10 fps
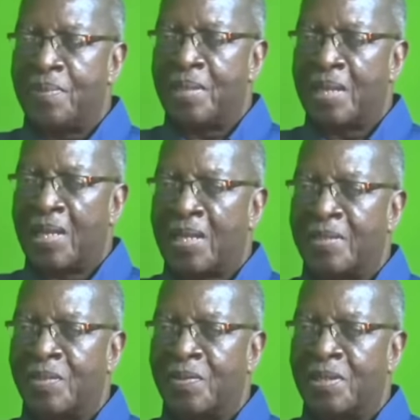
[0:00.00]
And
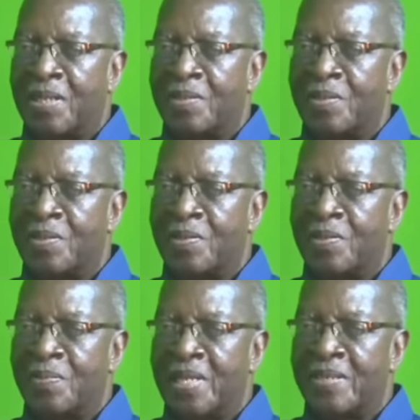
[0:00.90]
as you
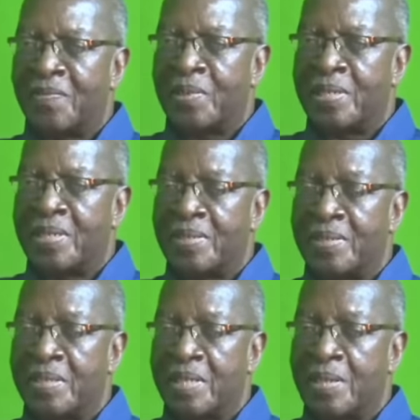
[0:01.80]
might have
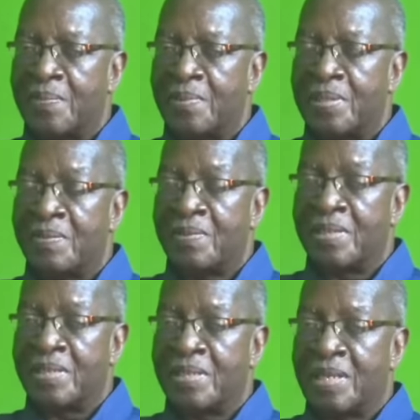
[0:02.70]
witnessed within
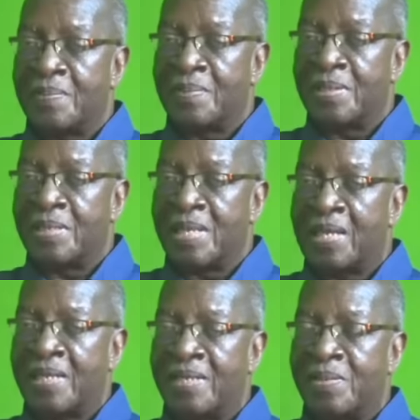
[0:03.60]
recent times,
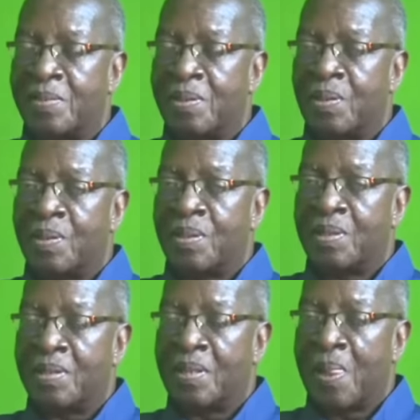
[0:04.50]
that is no
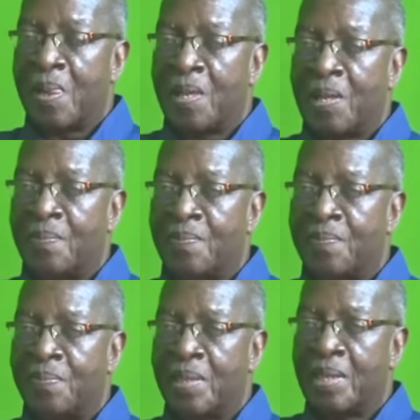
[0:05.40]
longer
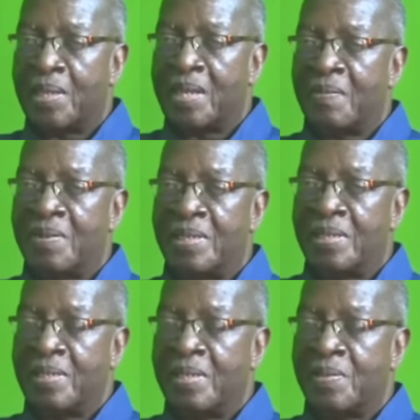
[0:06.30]
a
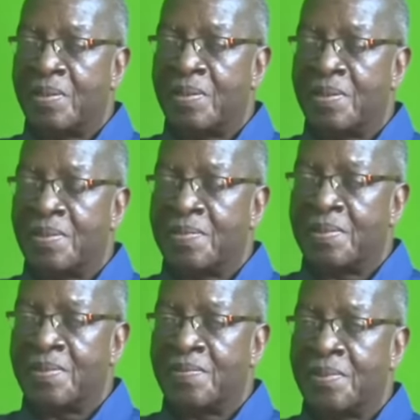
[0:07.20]
guaranteed area
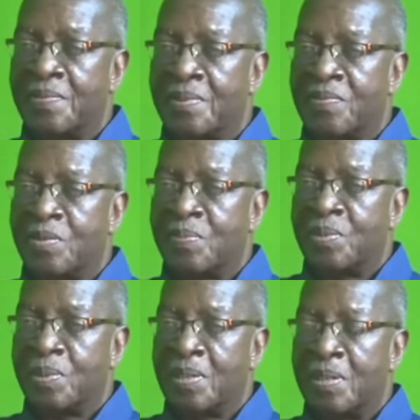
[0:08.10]
of support.